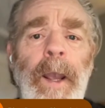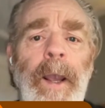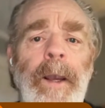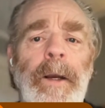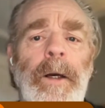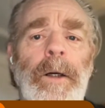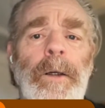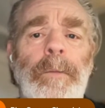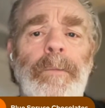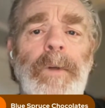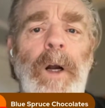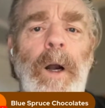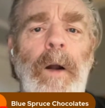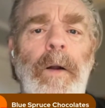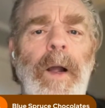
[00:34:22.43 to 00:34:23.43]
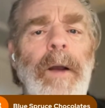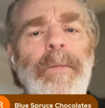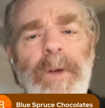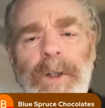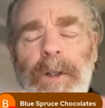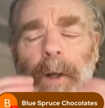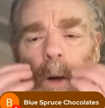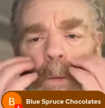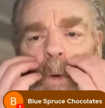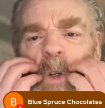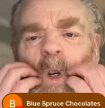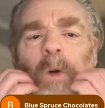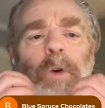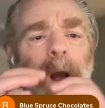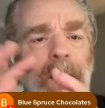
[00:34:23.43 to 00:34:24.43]
was
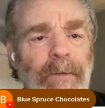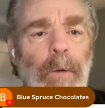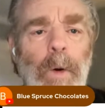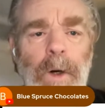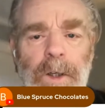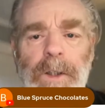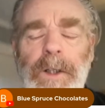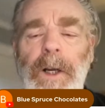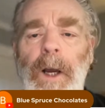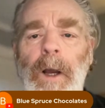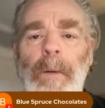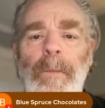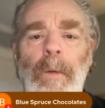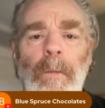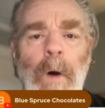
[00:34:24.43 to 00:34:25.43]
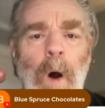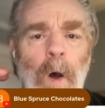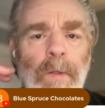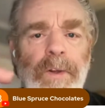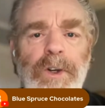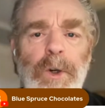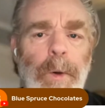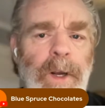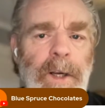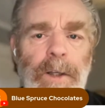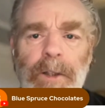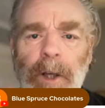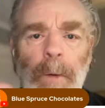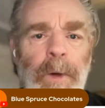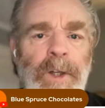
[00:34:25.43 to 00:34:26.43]
a dry forest. All the trees,
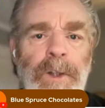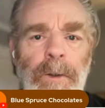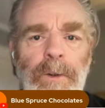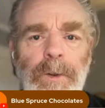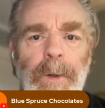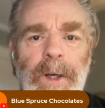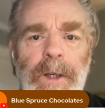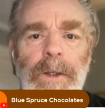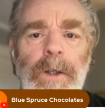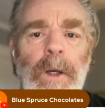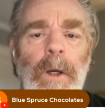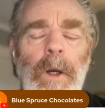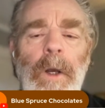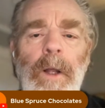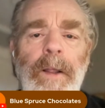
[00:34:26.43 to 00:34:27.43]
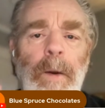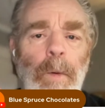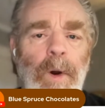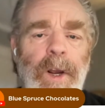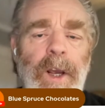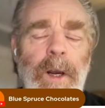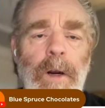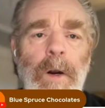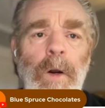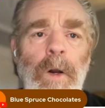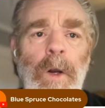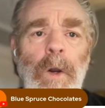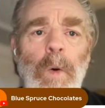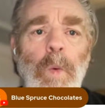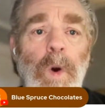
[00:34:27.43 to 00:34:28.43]
the original trees that were here,
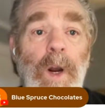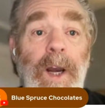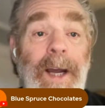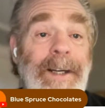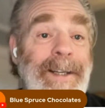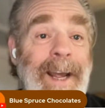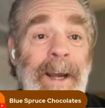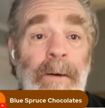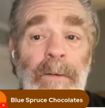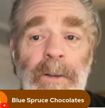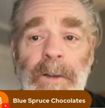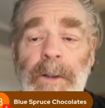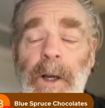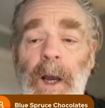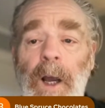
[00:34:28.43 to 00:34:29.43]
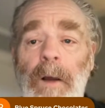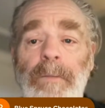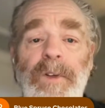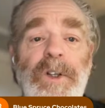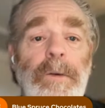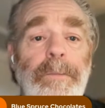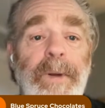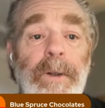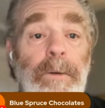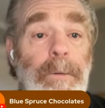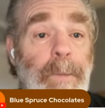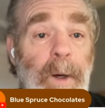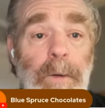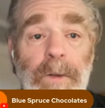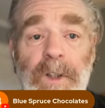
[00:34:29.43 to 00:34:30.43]
were cut down to build
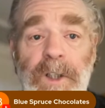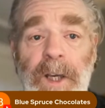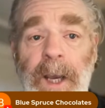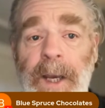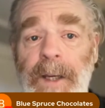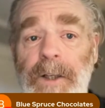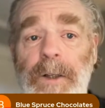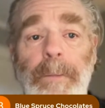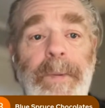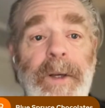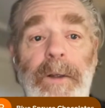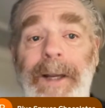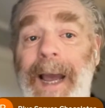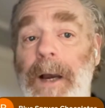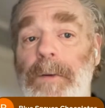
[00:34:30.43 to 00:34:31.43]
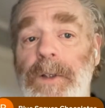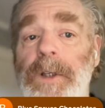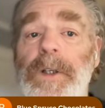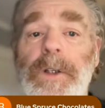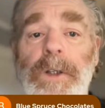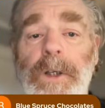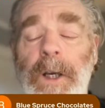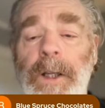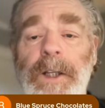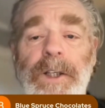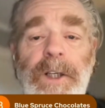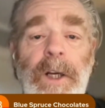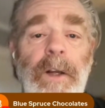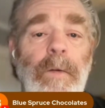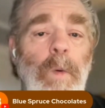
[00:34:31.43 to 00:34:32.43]
boats and to build houses in the
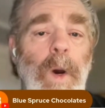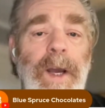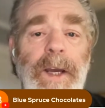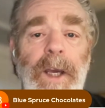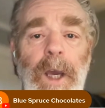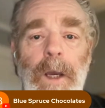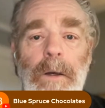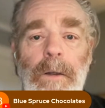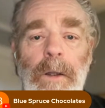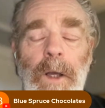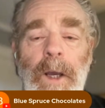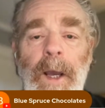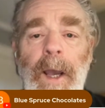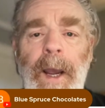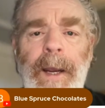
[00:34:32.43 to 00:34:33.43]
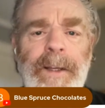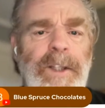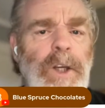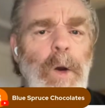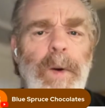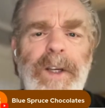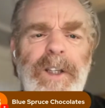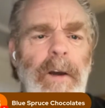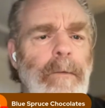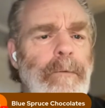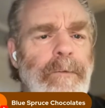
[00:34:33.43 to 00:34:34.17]
city of Guayaquil. And so it's a